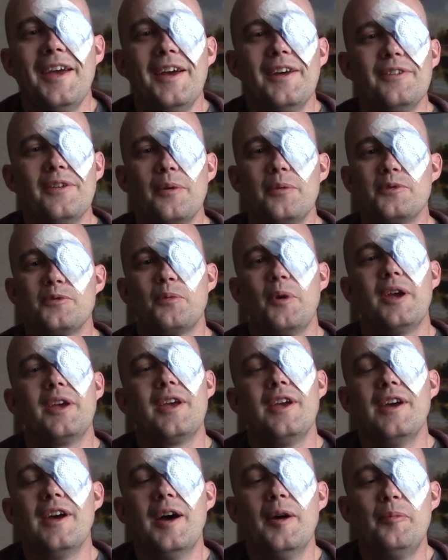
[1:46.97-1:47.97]
as I was
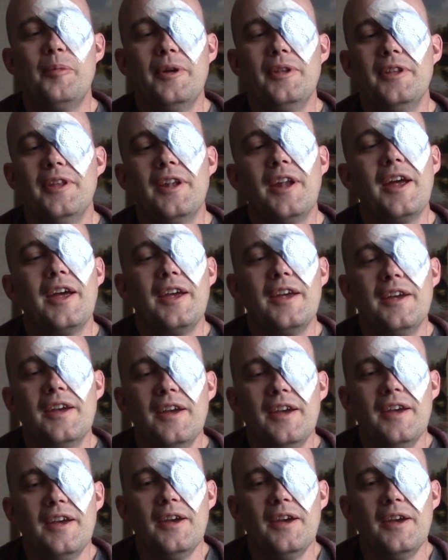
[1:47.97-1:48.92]
waking up, and then I